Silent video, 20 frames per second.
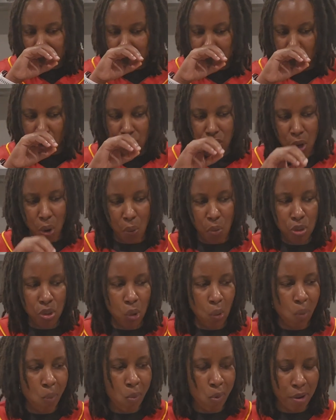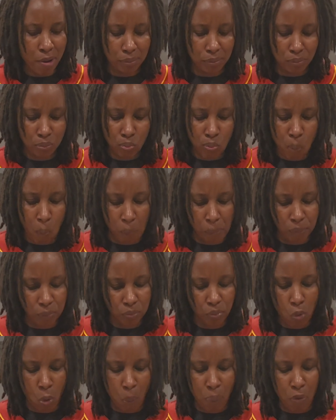The dough is on point.
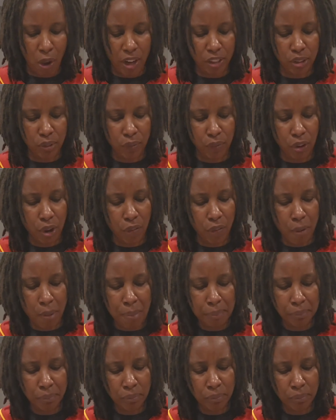Nice and fluffy.